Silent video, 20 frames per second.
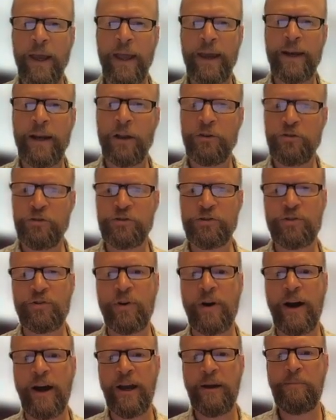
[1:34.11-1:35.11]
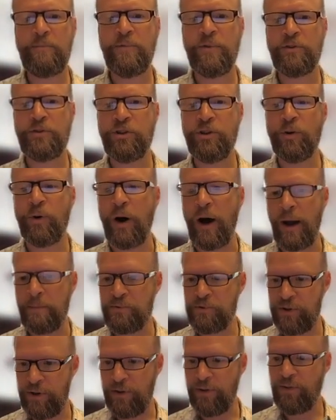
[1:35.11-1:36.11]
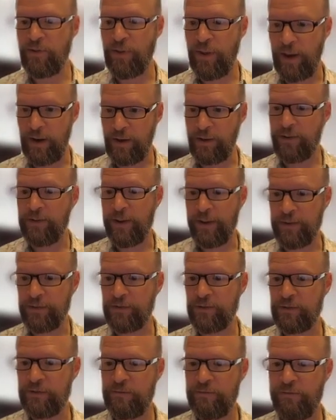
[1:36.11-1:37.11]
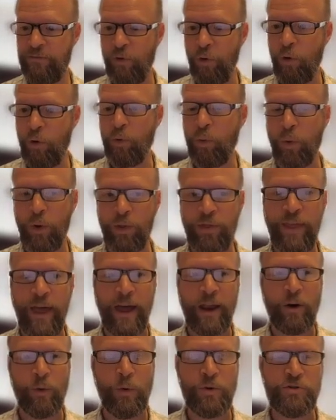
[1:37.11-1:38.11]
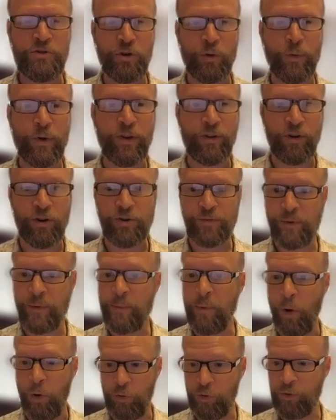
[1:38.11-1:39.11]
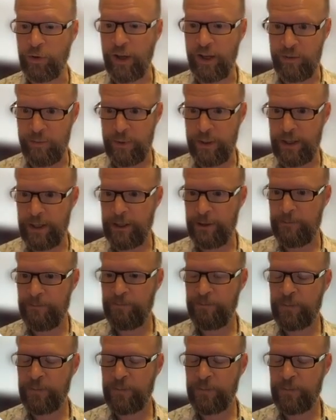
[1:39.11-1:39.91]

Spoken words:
And I'll describe the 2 options that exist for what that original research proposal can be.